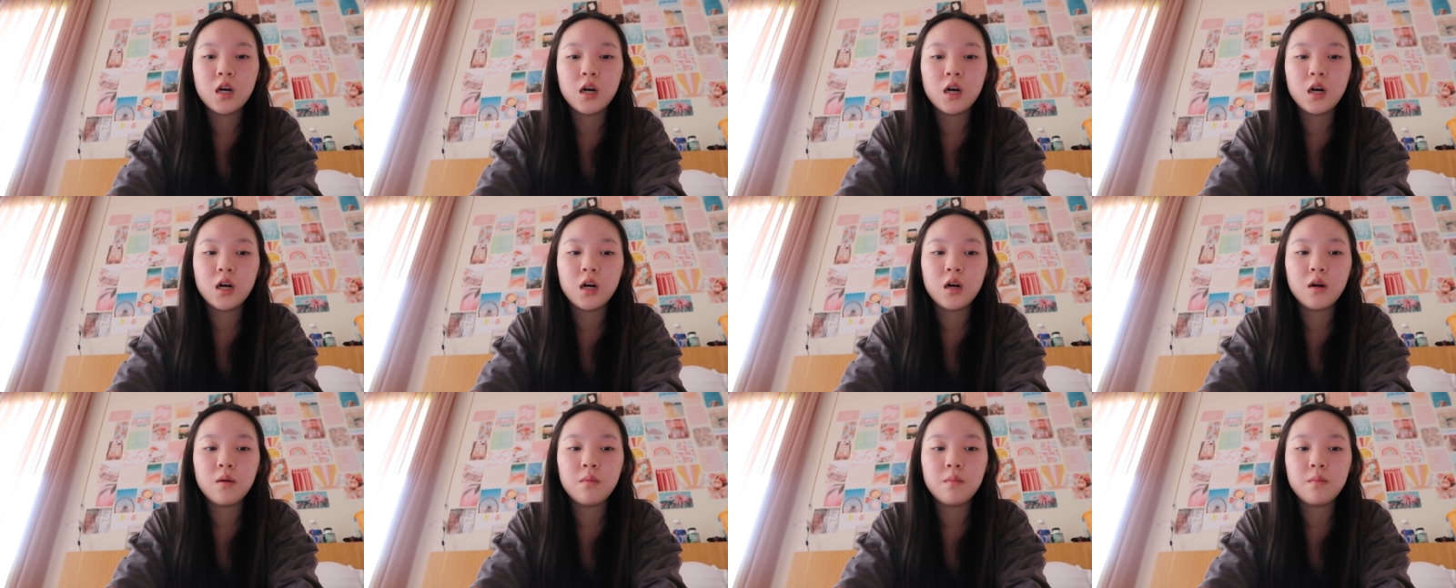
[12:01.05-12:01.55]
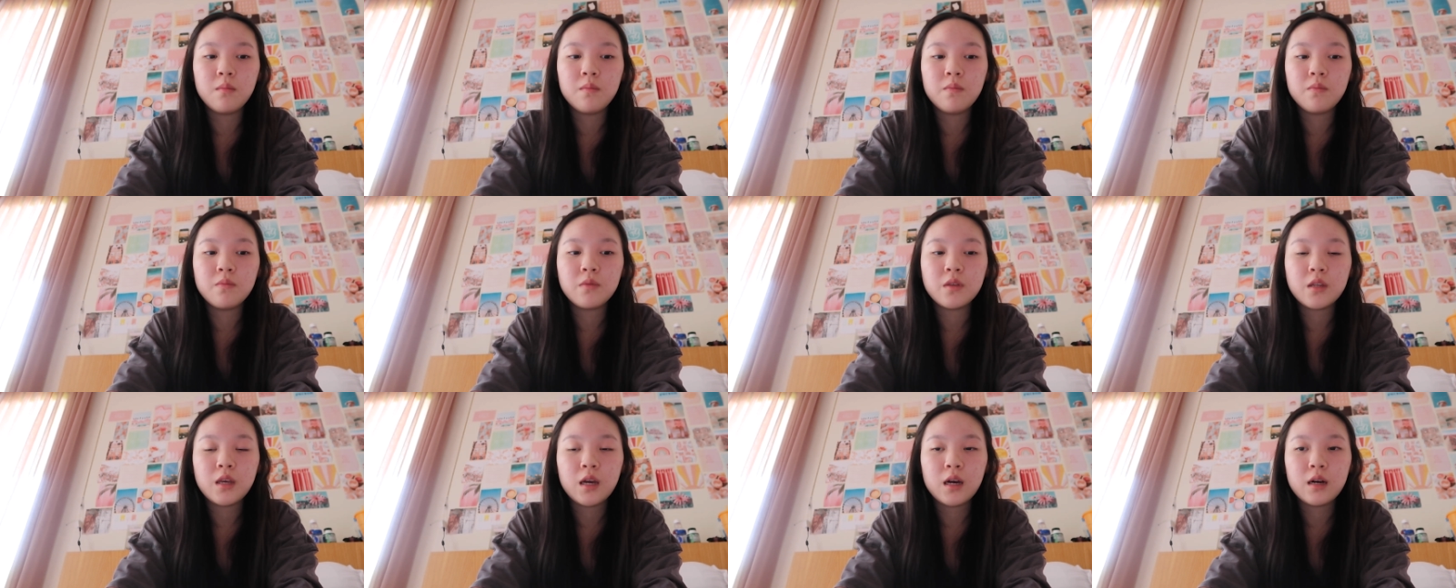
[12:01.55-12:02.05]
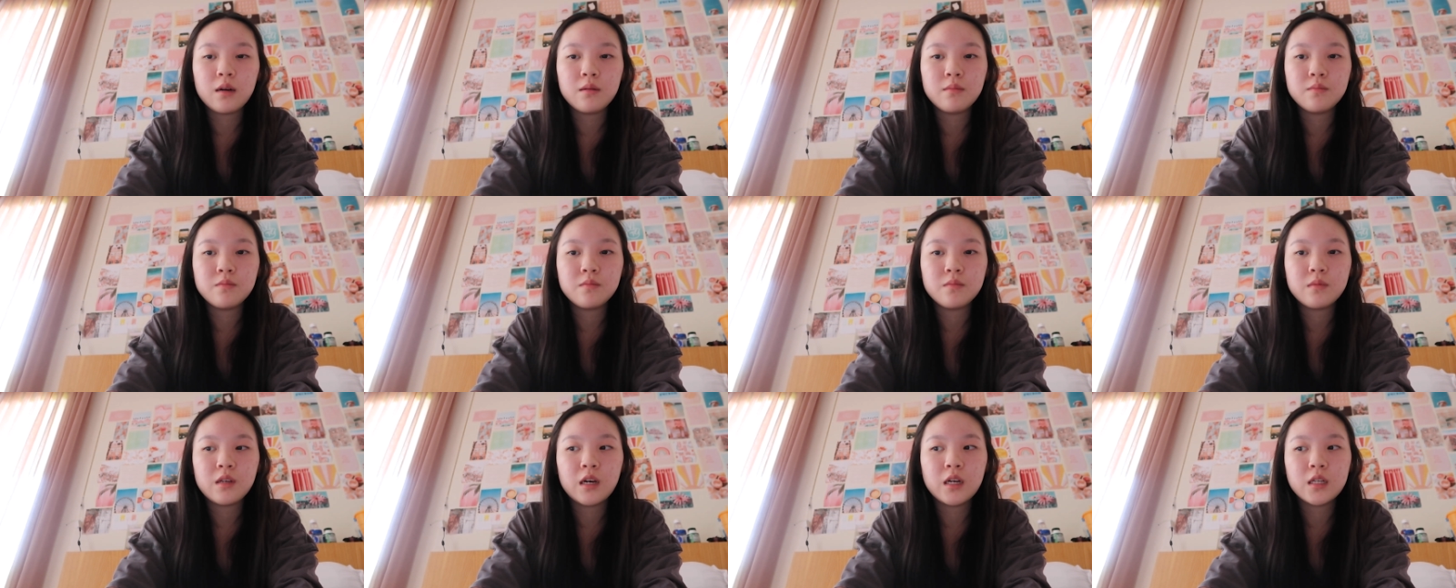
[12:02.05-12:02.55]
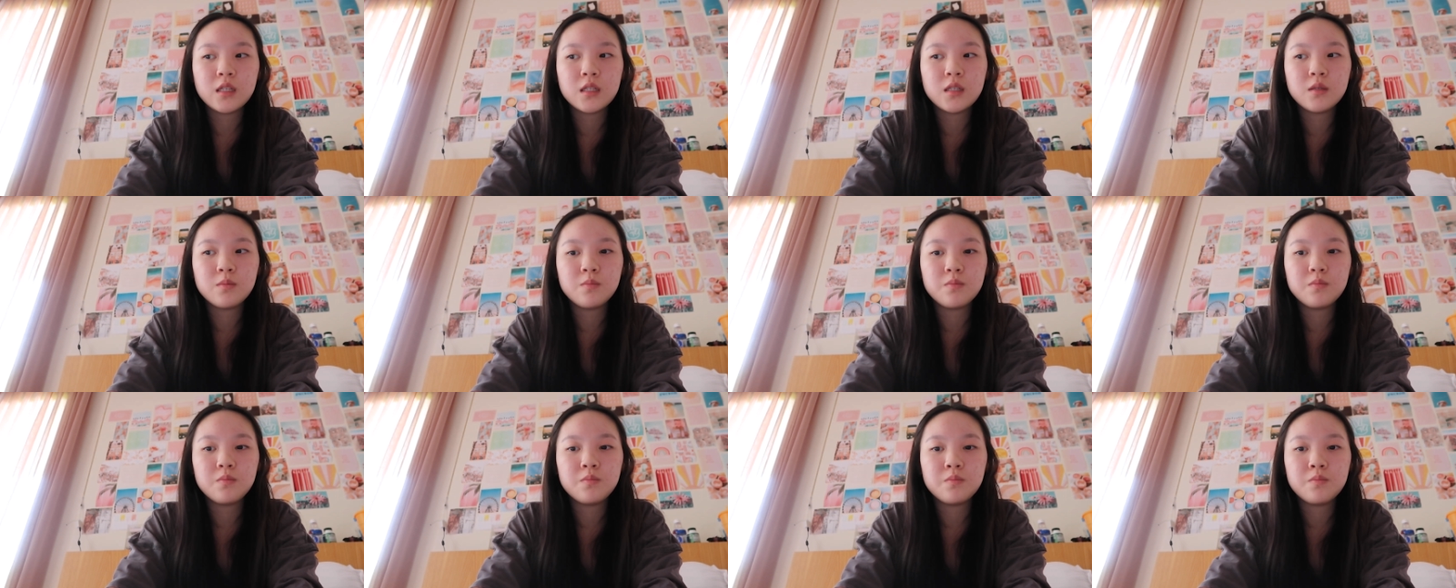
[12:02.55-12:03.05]
um yeah
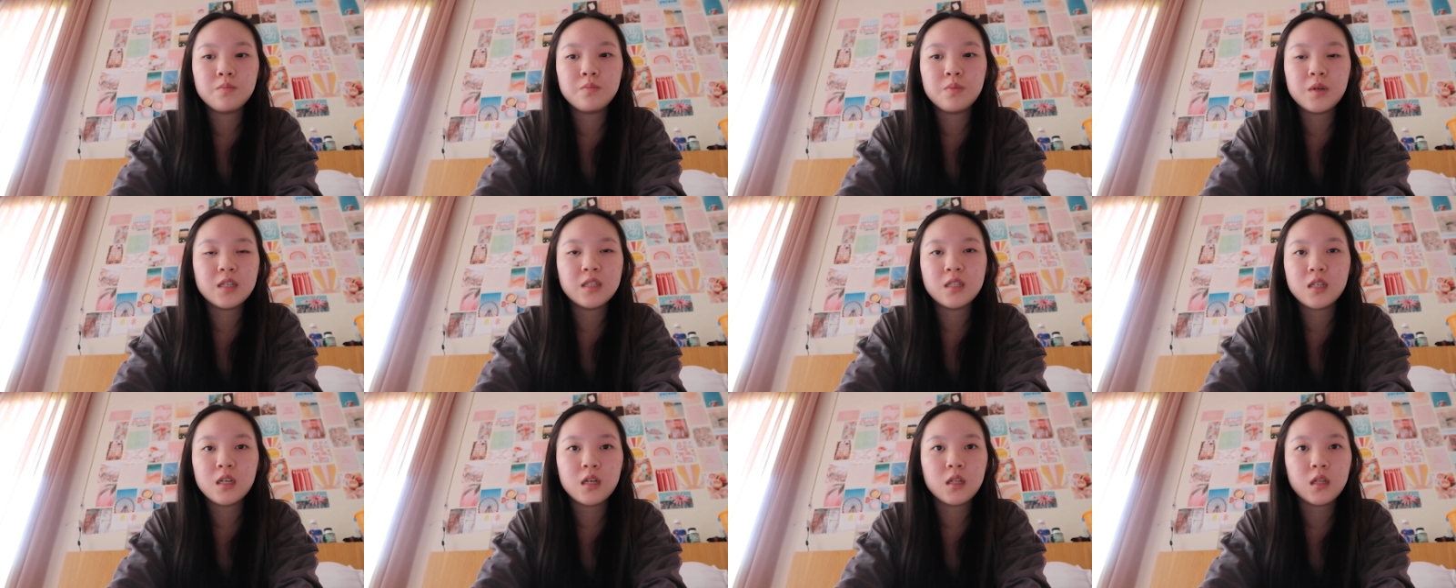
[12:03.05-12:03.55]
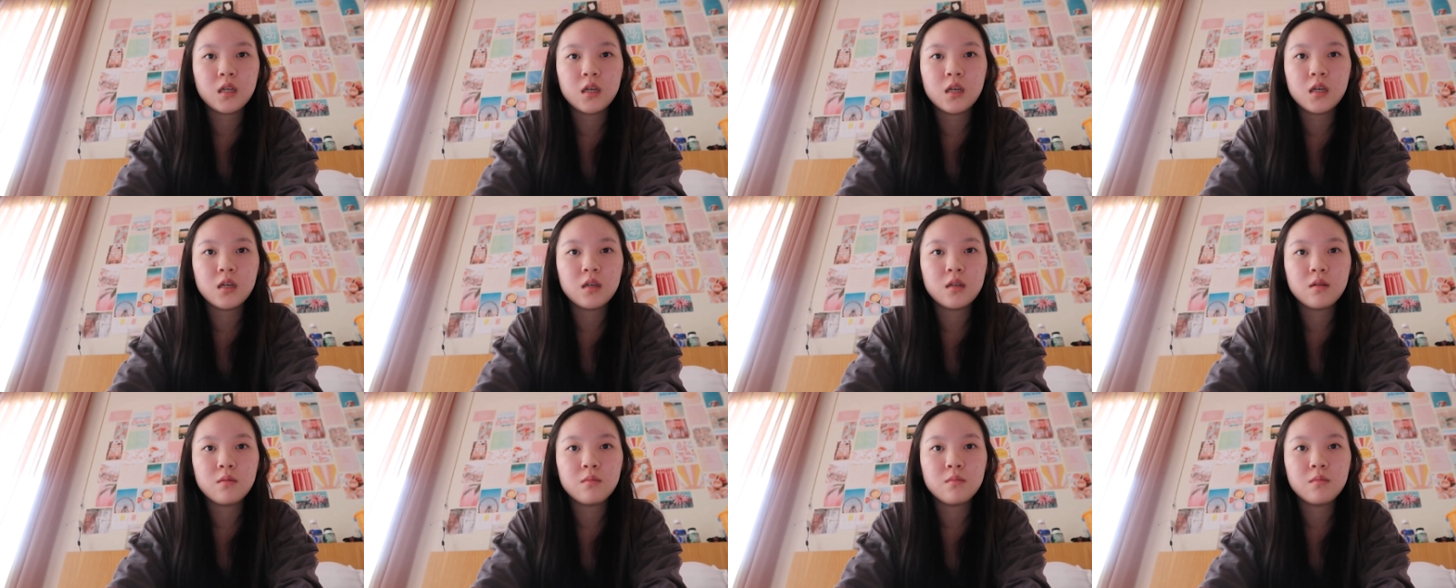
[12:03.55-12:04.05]
that's basically